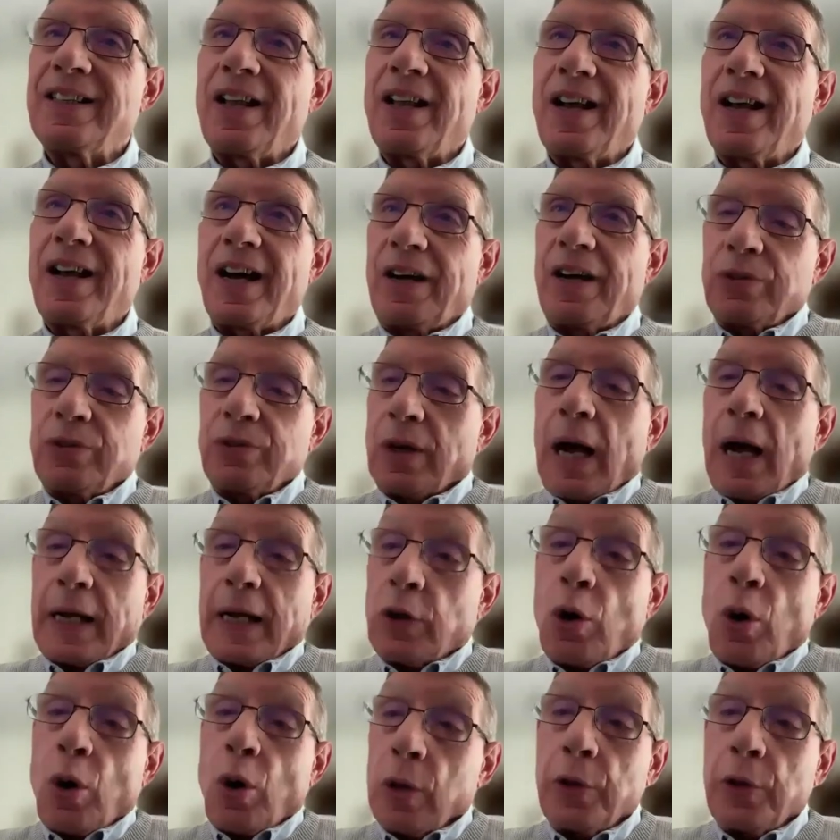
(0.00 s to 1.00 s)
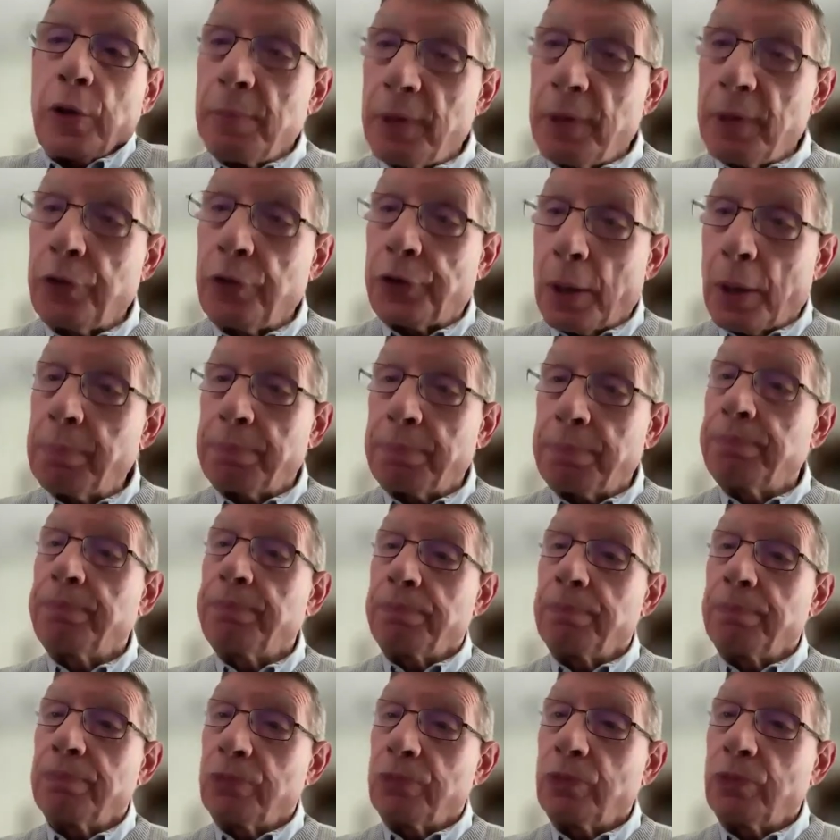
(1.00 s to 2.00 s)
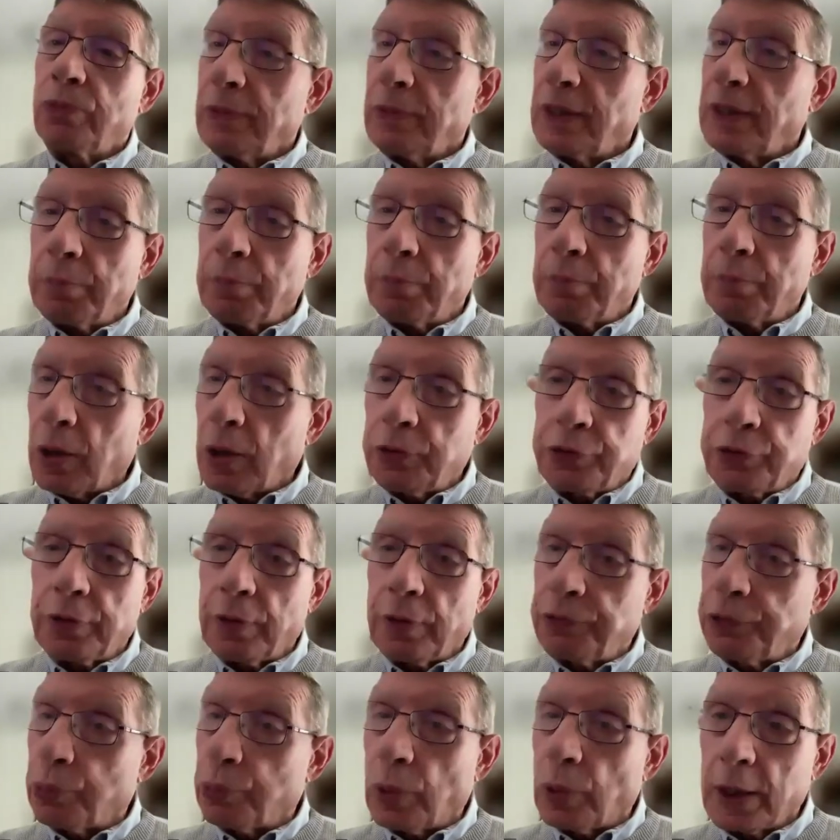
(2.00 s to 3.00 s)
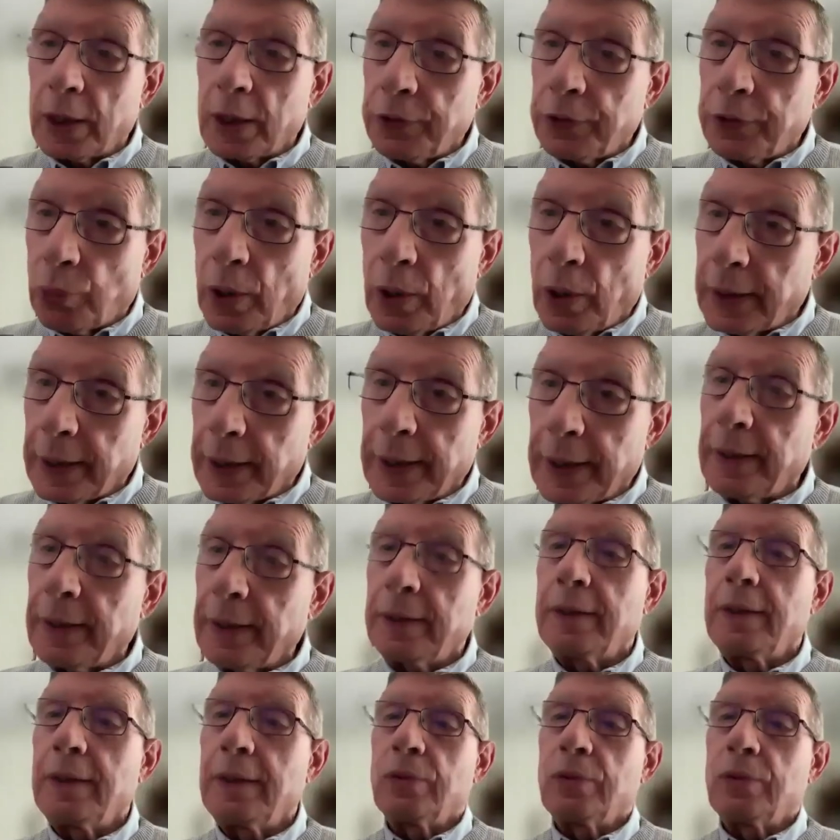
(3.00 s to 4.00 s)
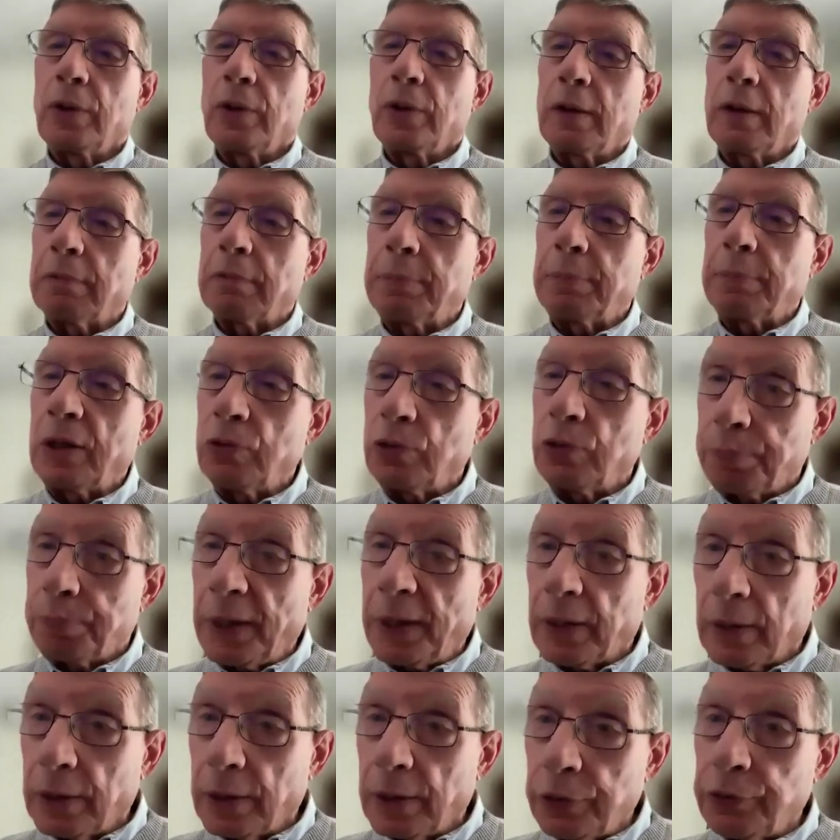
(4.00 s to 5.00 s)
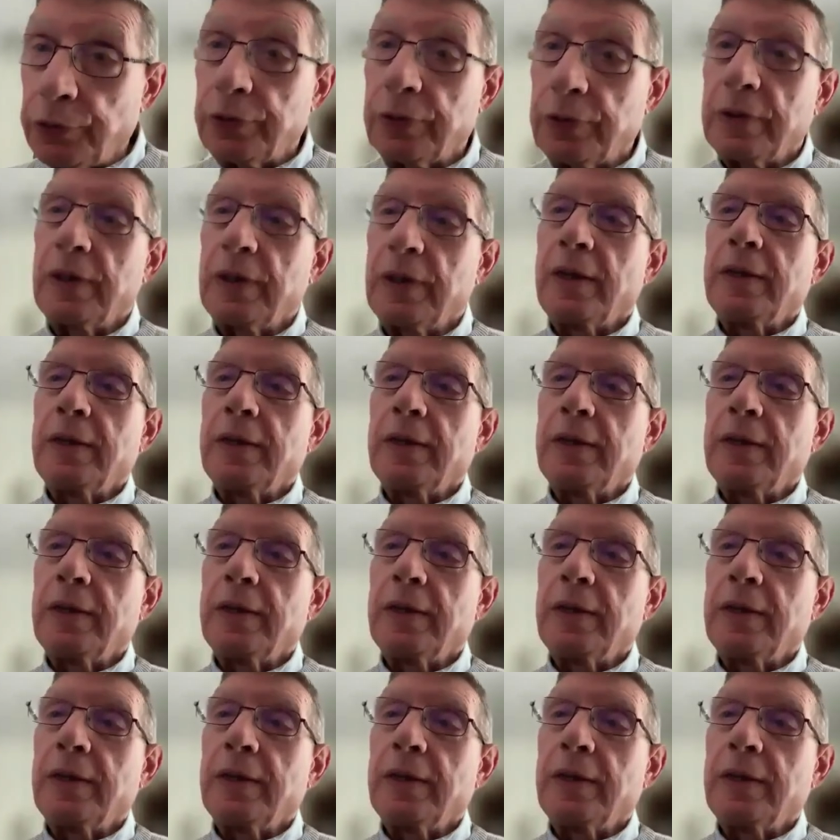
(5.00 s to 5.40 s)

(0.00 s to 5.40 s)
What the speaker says: I called a melt up in March of 2020 when everybody was bearish,